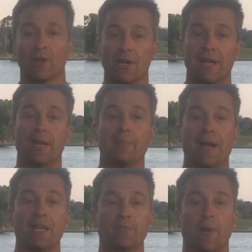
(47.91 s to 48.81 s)
I lead and
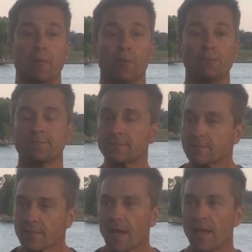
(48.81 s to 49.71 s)
manage people,
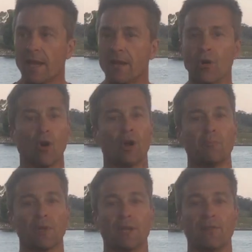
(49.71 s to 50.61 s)
and
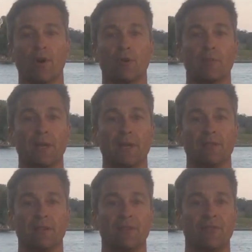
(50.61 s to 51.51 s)
I believe I would
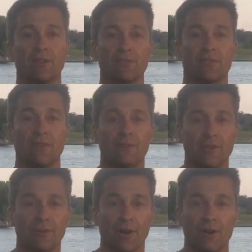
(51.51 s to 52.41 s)
be the fittest
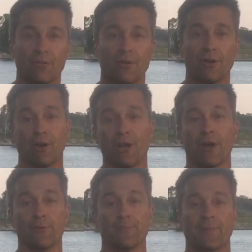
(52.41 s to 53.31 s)
50-year-old that I know.